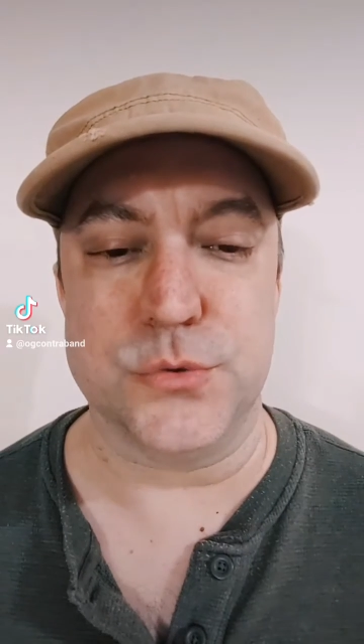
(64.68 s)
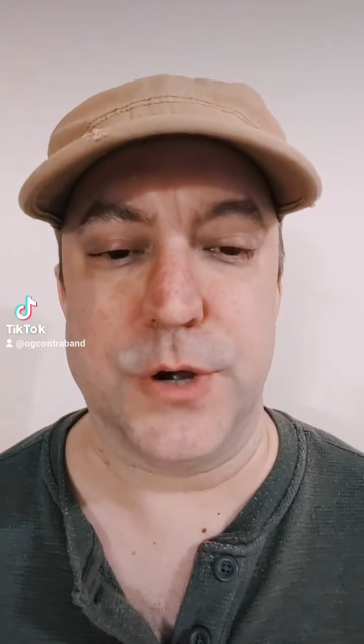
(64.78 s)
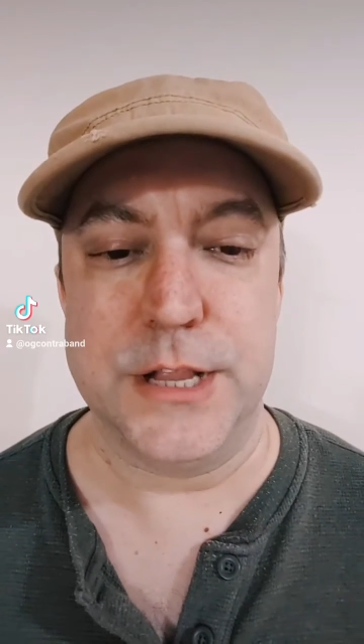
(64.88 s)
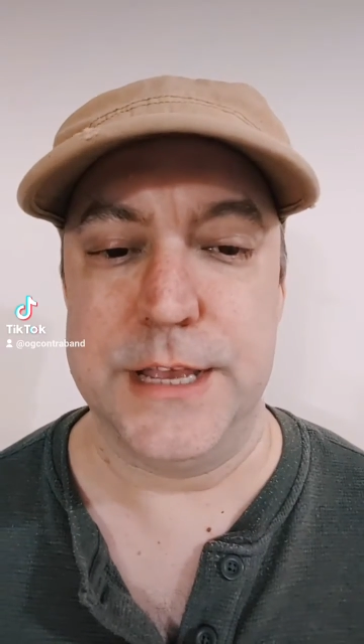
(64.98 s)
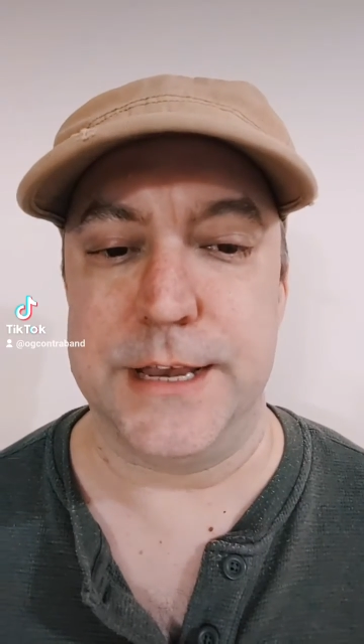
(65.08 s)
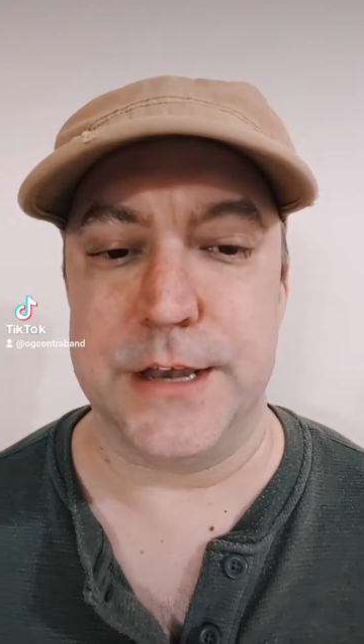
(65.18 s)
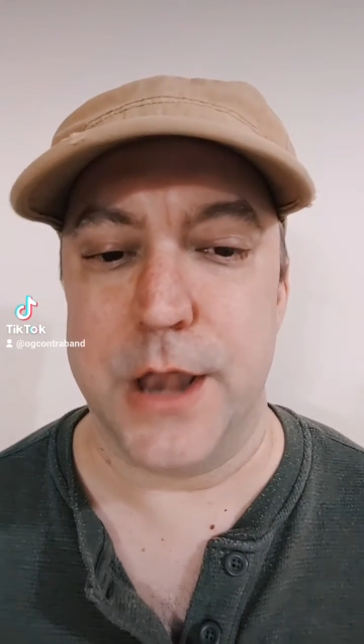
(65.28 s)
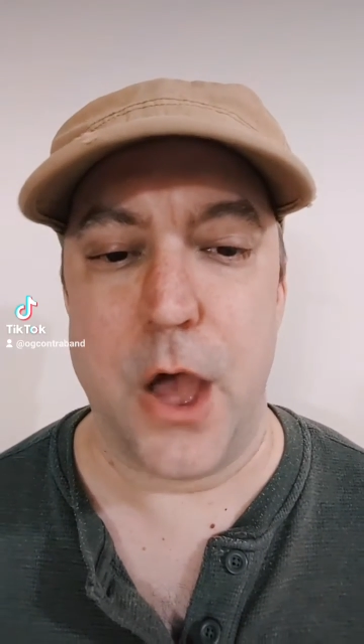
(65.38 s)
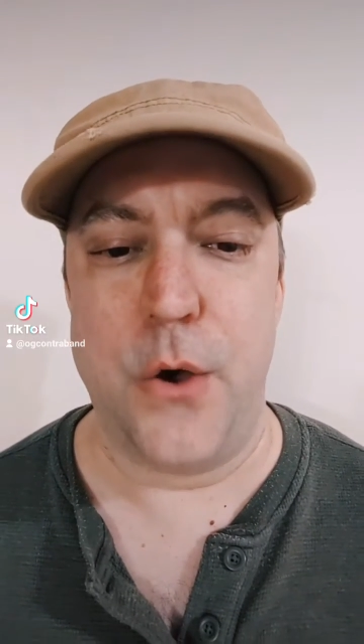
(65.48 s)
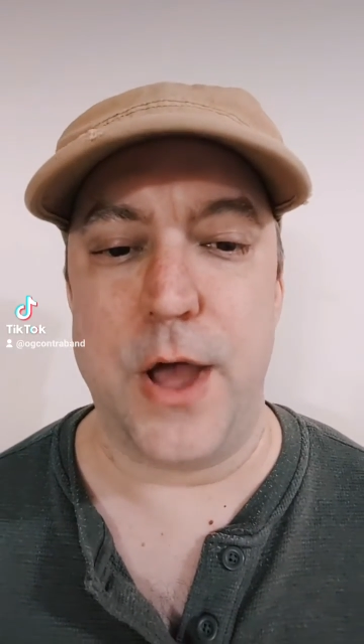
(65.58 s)
really
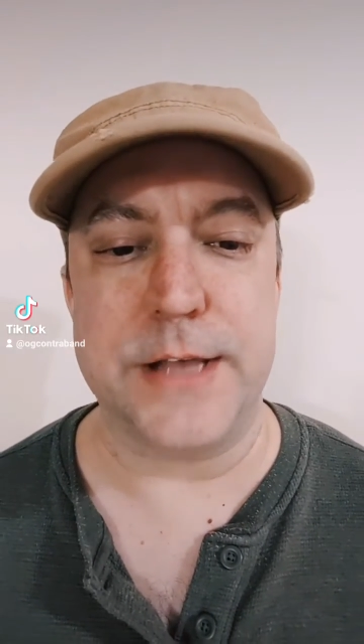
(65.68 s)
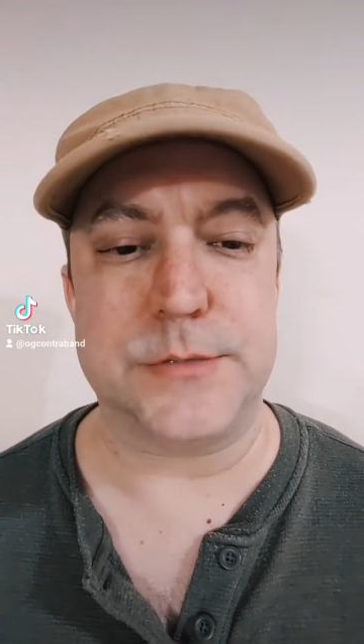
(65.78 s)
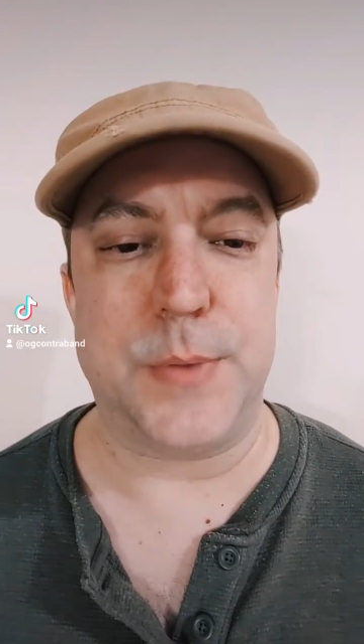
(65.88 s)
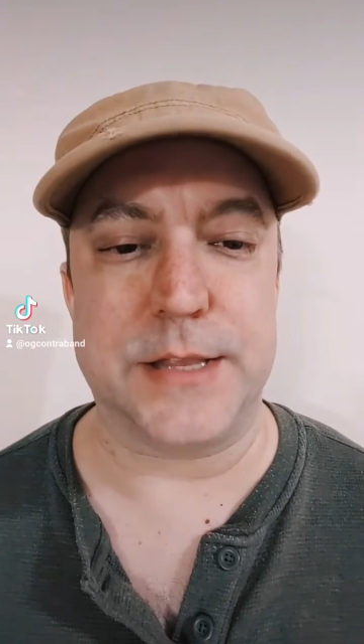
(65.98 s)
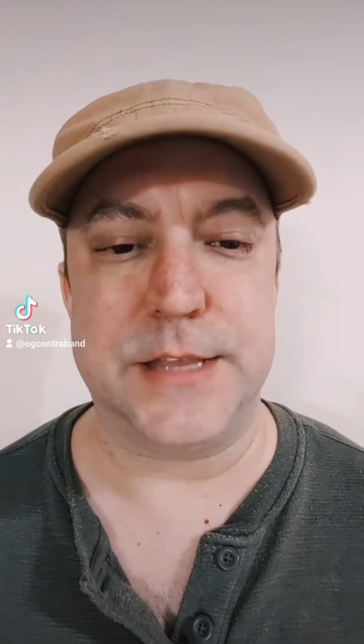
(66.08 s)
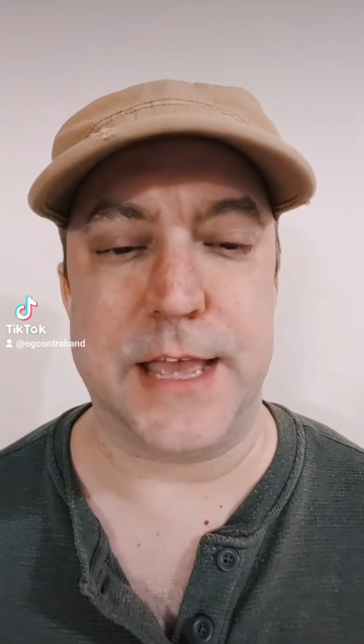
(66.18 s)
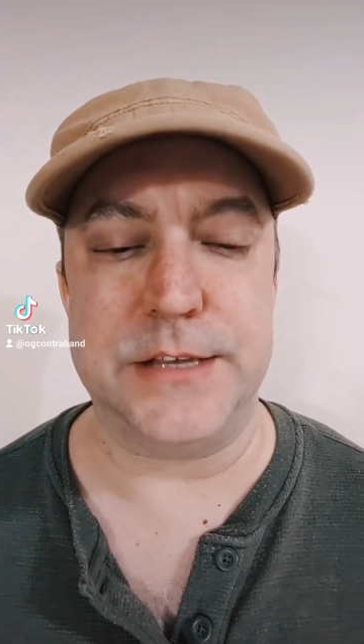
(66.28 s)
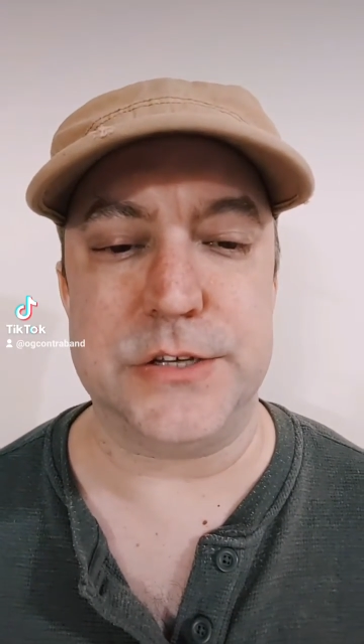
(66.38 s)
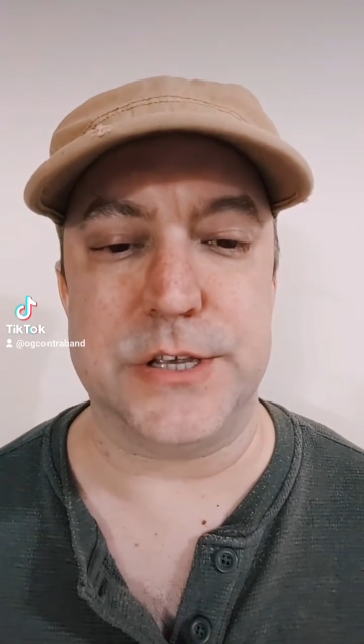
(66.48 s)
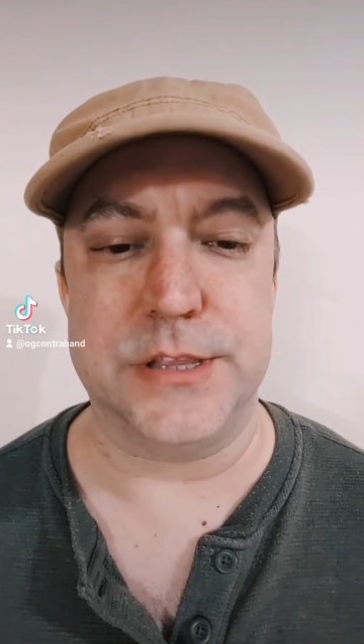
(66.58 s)
no
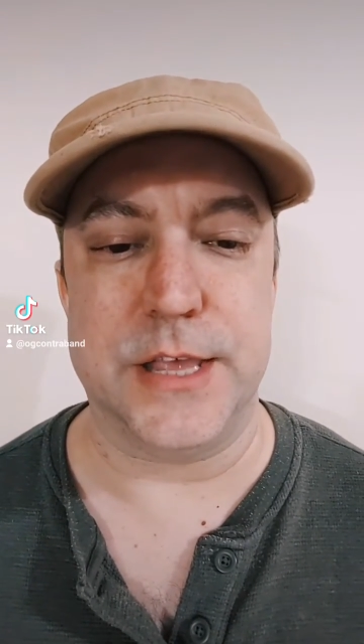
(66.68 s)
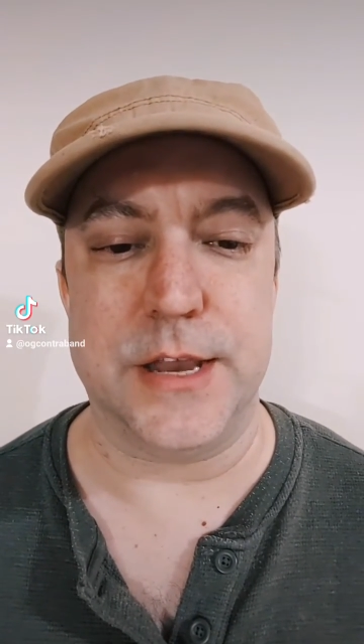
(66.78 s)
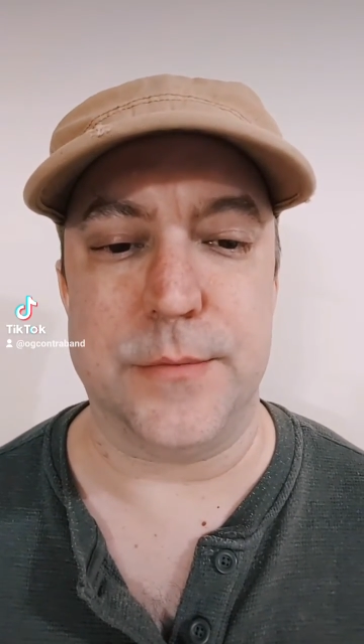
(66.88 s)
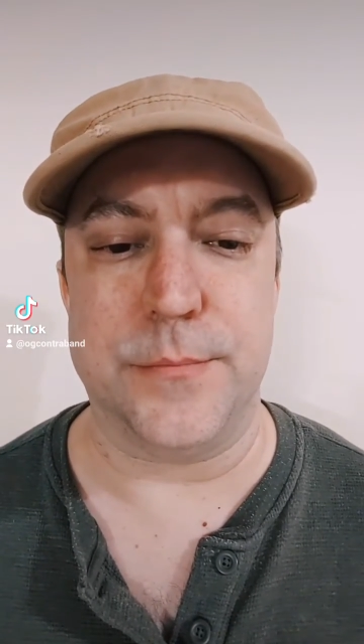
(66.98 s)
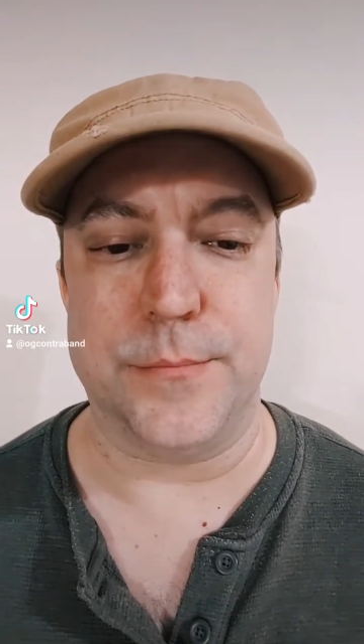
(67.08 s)
expectation that